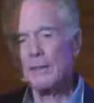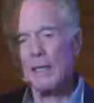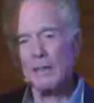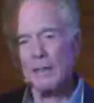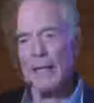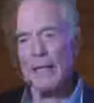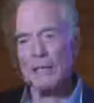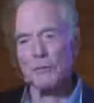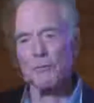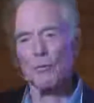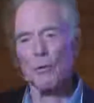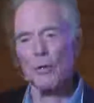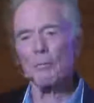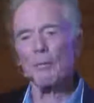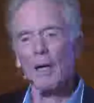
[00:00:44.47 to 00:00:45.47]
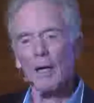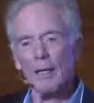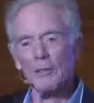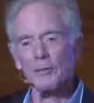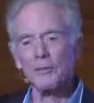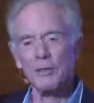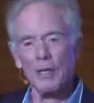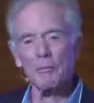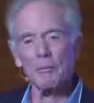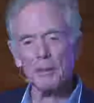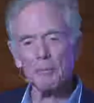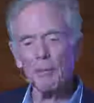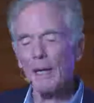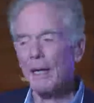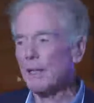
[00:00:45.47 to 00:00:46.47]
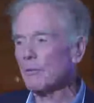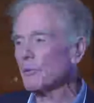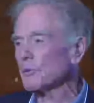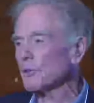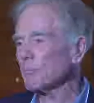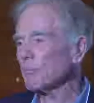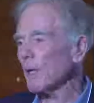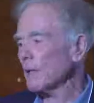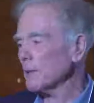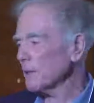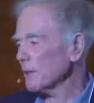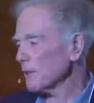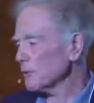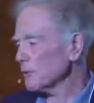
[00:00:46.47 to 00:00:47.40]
that last four miles coming back was a bonding